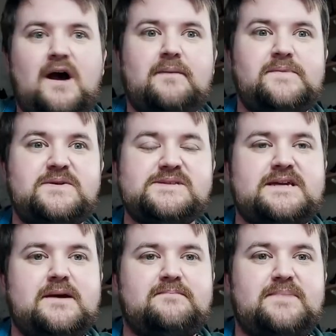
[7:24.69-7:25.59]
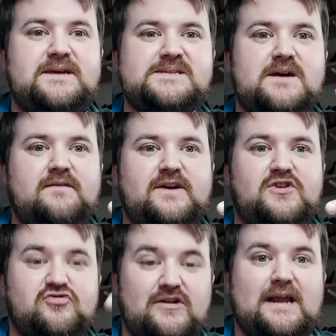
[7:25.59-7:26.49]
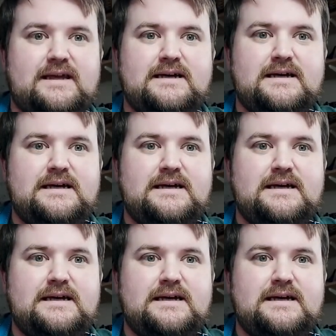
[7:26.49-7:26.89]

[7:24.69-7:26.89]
I'm using a piece of acrylic,